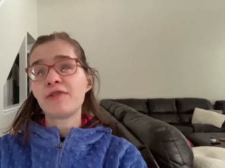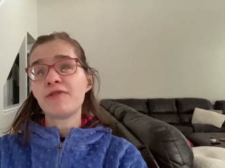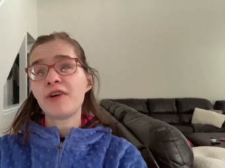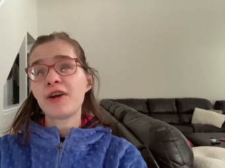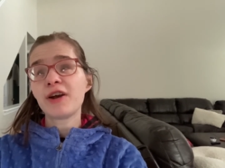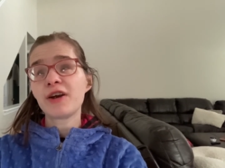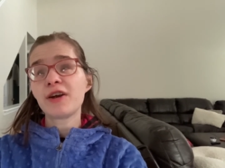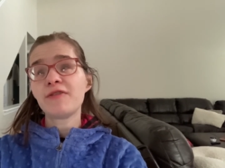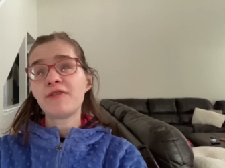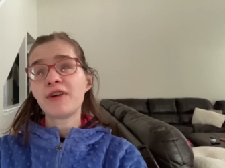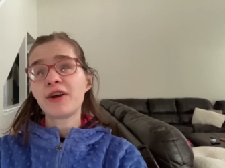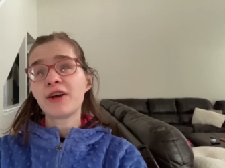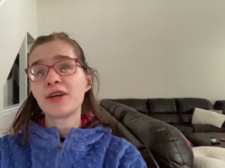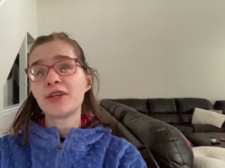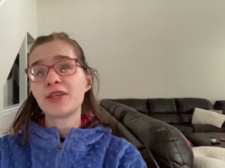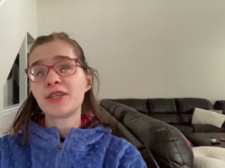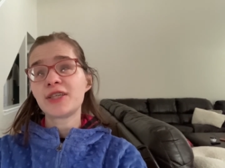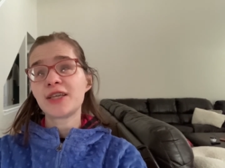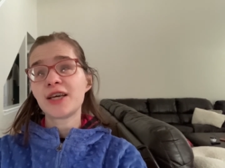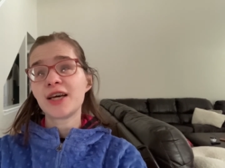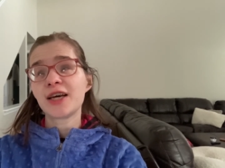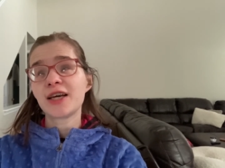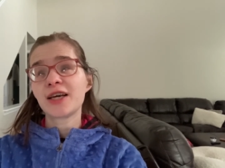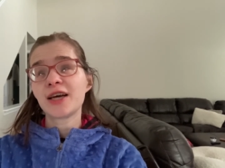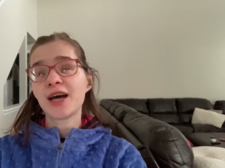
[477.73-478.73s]
very, very
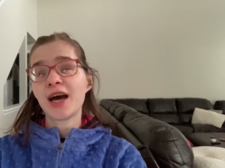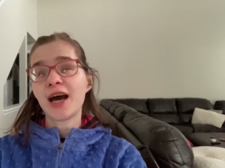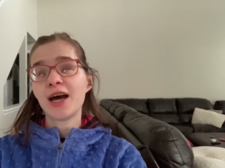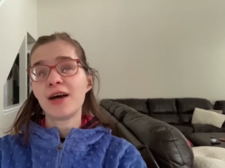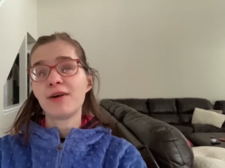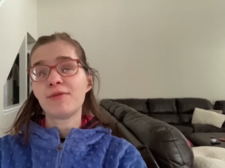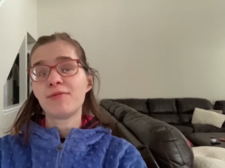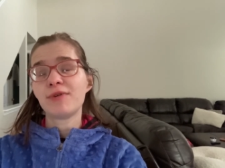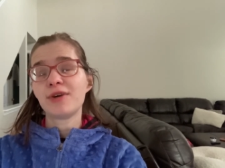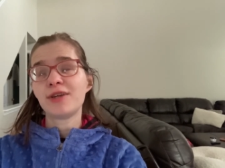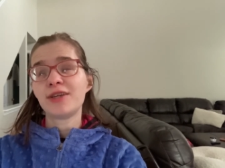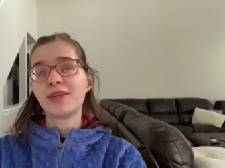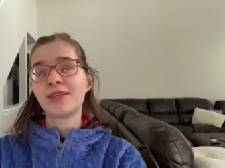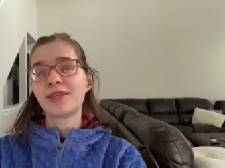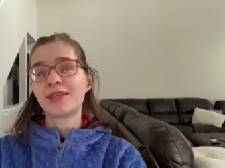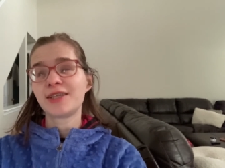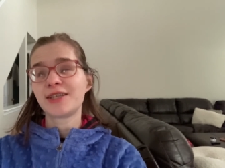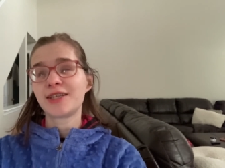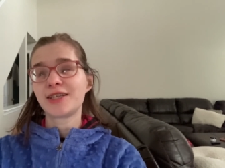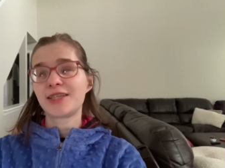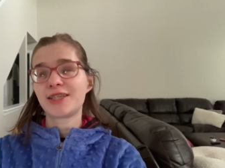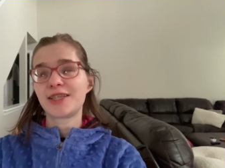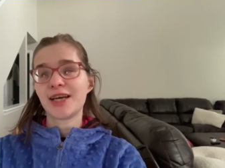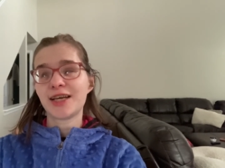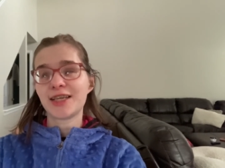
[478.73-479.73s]
sick, I wouldn't
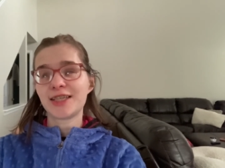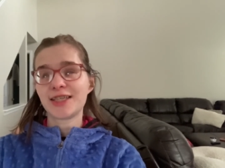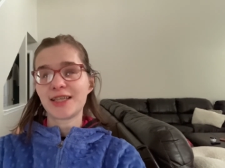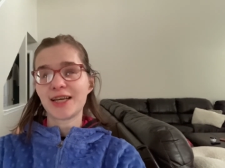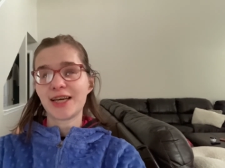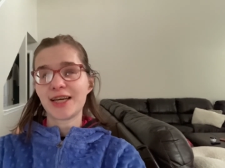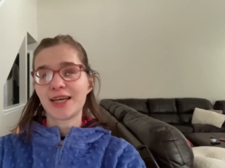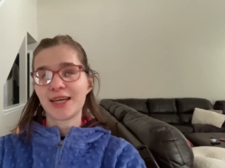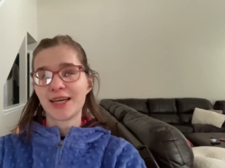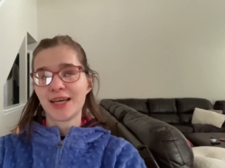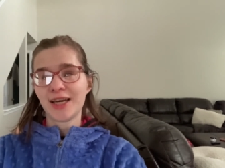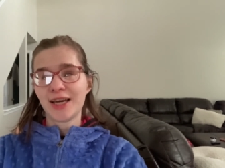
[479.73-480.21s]
suggest like